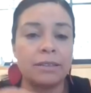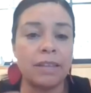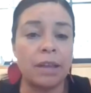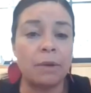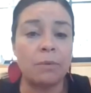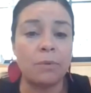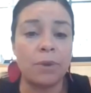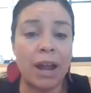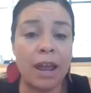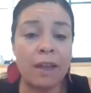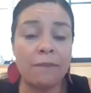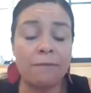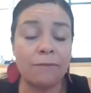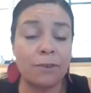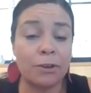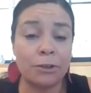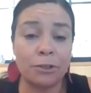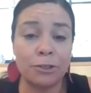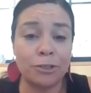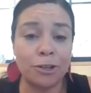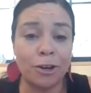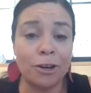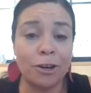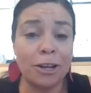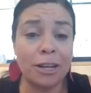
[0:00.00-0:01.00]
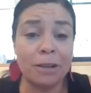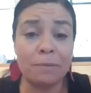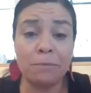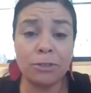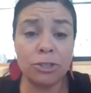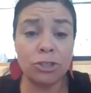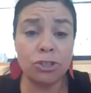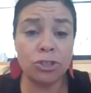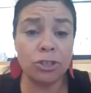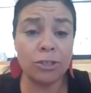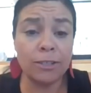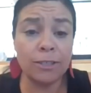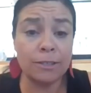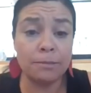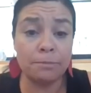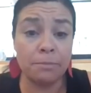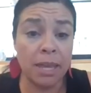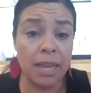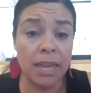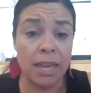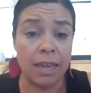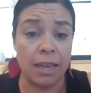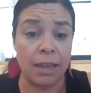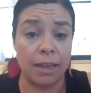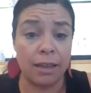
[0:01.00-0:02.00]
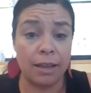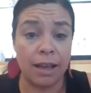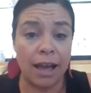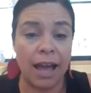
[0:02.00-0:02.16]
Like when I first started, it was just me.